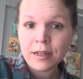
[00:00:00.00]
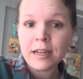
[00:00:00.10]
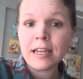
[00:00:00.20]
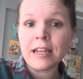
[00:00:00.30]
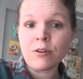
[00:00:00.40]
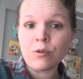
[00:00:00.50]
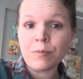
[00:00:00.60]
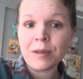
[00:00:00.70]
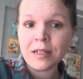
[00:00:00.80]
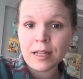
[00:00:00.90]
and it will
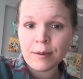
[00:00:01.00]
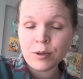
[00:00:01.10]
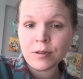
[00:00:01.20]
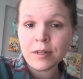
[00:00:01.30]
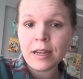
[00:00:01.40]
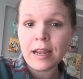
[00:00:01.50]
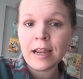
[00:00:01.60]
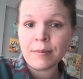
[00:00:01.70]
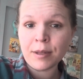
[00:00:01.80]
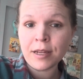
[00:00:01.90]
be labeled
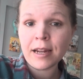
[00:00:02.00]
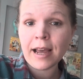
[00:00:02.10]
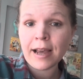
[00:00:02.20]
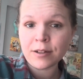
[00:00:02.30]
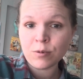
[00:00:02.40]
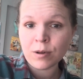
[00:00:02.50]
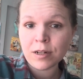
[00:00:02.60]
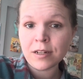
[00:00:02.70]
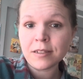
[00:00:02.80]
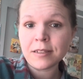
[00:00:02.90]
Hamlet Act
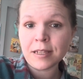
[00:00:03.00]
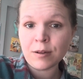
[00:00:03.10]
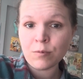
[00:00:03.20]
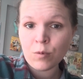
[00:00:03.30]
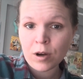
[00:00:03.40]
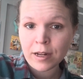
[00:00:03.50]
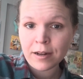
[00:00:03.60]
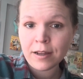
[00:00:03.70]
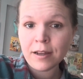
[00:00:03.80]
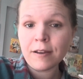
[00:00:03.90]
1, Scene 1
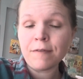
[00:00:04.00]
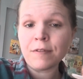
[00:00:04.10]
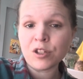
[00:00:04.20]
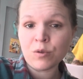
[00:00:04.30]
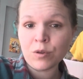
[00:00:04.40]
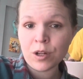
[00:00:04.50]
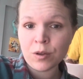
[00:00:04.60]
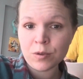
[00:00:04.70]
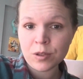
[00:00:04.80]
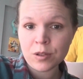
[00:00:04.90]
visual
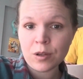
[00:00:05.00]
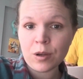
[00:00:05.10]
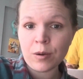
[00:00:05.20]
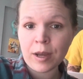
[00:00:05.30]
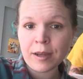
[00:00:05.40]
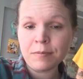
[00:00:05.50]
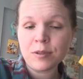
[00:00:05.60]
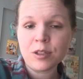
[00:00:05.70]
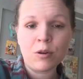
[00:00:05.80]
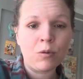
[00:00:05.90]
notes. Okay,
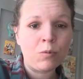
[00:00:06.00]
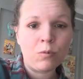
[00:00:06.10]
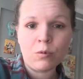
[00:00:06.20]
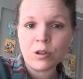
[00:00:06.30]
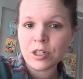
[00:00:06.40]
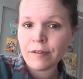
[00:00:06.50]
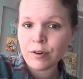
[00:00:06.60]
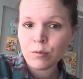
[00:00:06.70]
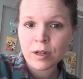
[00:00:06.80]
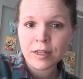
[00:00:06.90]
so whichever
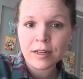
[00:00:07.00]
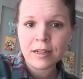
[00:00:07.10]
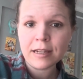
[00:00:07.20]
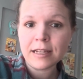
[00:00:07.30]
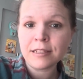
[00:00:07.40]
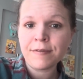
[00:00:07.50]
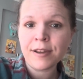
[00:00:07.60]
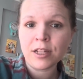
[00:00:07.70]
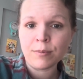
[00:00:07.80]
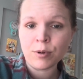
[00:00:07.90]
one is
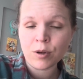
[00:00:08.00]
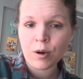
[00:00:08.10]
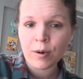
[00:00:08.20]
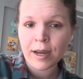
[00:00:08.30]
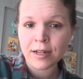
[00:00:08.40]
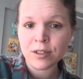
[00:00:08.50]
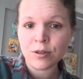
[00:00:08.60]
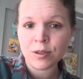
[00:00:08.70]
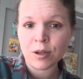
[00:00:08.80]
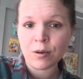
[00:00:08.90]
available, go ahead and do
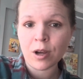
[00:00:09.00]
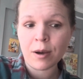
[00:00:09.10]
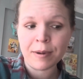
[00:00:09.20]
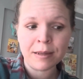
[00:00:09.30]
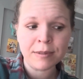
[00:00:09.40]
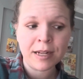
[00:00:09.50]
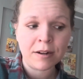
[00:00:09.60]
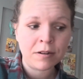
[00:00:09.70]
so. Copy them down.